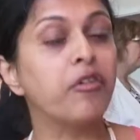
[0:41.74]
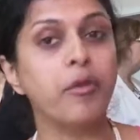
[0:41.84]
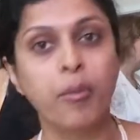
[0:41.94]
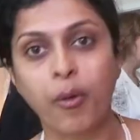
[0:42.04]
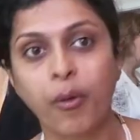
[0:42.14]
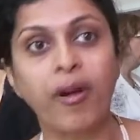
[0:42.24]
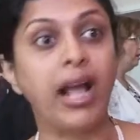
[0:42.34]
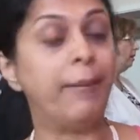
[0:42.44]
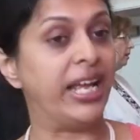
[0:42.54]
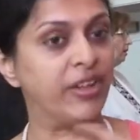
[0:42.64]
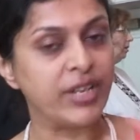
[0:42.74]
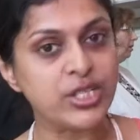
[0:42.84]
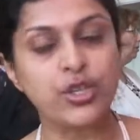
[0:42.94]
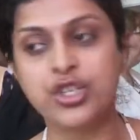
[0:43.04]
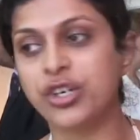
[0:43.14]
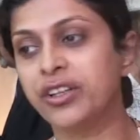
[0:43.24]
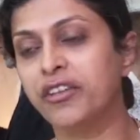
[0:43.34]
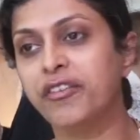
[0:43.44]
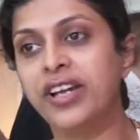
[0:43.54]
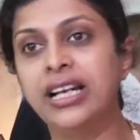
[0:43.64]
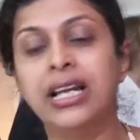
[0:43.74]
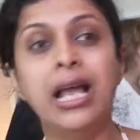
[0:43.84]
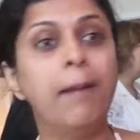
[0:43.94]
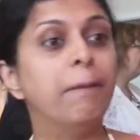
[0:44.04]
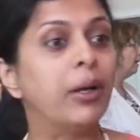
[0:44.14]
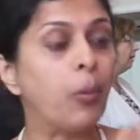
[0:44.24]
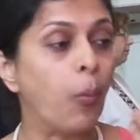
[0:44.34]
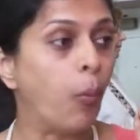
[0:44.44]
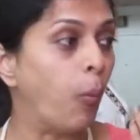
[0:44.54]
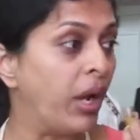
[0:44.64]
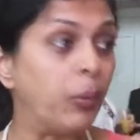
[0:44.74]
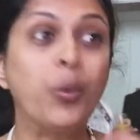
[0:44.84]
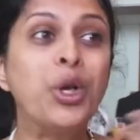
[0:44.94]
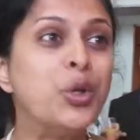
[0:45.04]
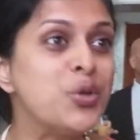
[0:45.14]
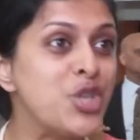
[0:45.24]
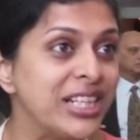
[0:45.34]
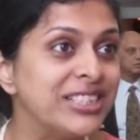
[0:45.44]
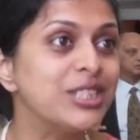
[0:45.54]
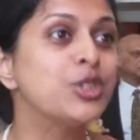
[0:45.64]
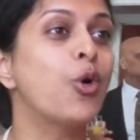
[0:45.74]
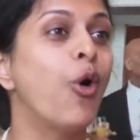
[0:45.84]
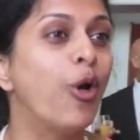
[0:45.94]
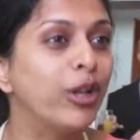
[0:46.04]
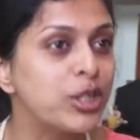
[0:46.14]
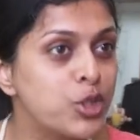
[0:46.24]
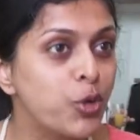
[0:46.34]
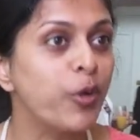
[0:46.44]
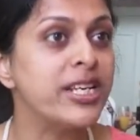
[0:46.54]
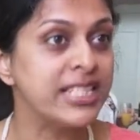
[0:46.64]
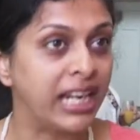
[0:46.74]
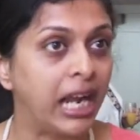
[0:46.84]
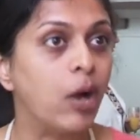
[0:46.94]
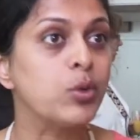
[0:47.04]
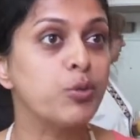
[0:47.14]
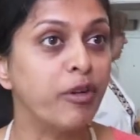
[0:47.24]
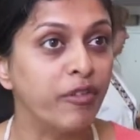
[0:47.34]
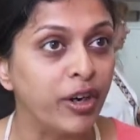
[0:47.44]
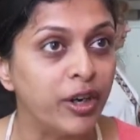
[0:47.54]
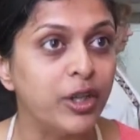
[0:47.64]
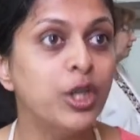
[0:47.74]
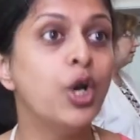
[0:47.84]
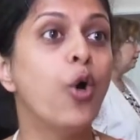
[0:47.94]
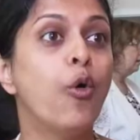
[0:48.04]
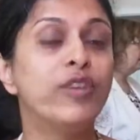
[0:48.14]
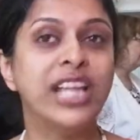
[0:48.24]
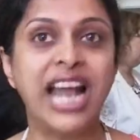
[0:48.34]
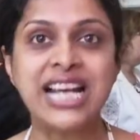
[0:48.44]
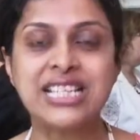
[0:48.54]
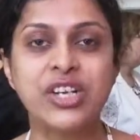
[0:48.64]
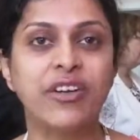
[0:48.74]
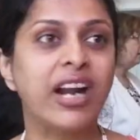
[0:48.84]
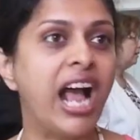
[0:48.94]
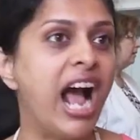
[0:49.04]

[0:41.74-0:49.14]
of a program and a researcher in the field, but it wouldn't do justice to all the stories and accounts we've heard over the last year and a